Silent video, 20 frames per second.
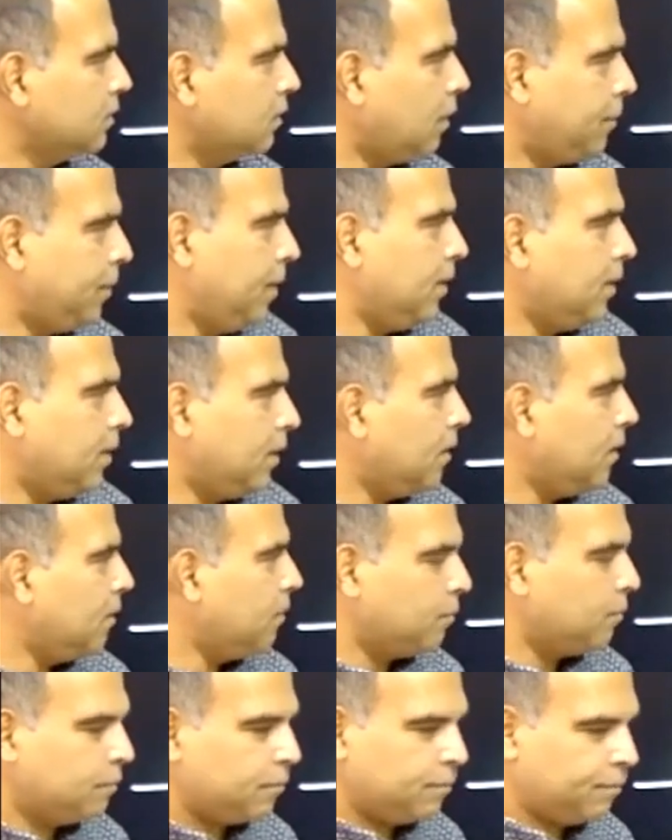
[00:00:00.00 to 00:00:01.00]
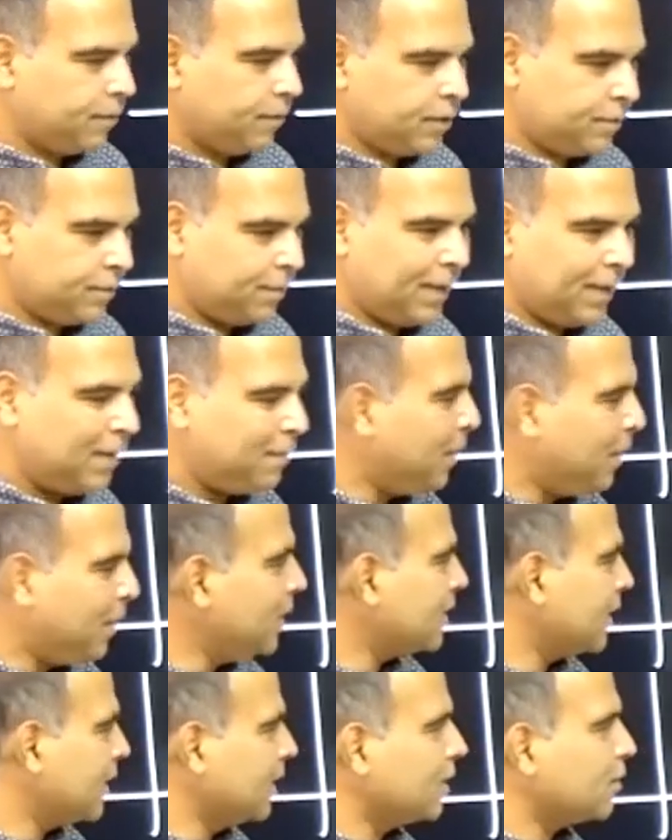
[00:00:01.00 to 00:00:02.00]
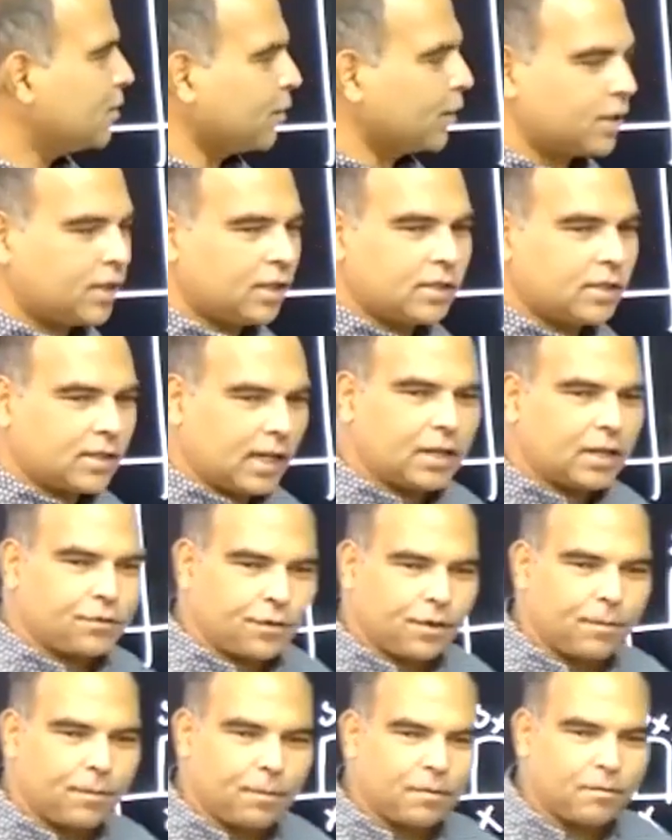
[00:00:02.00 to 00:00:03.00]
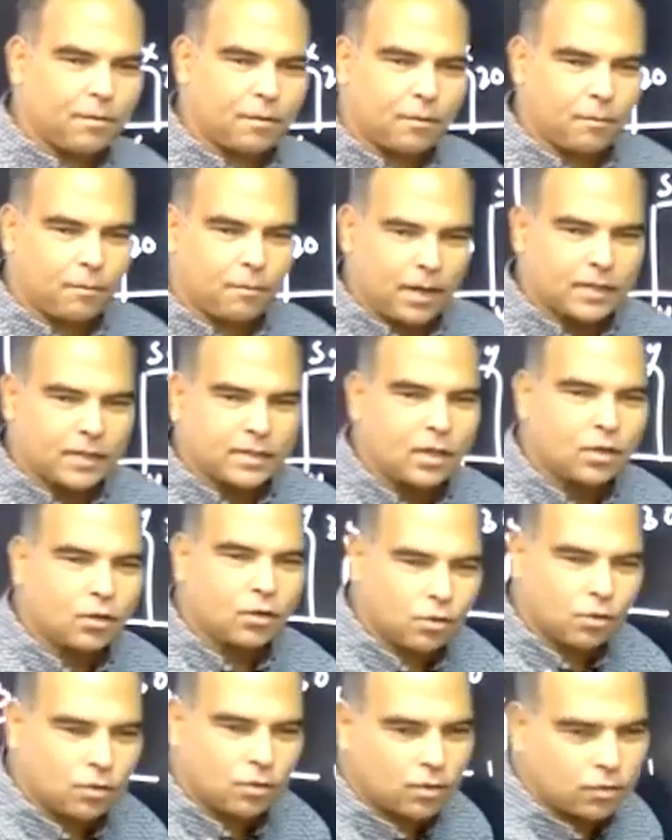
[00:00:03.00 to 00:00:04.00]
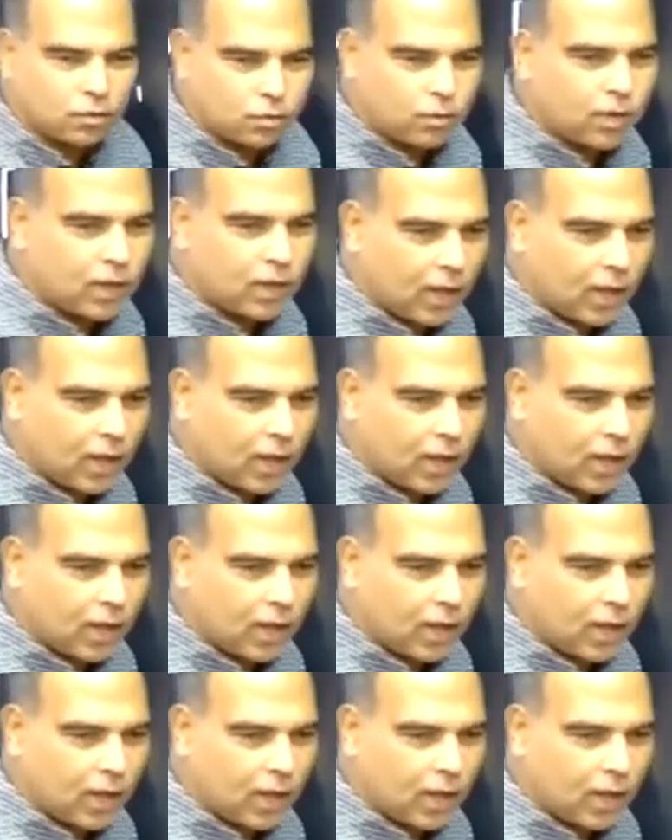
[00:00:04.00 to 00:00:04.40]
I mean, which then means that this question is transferable from a bar chart to a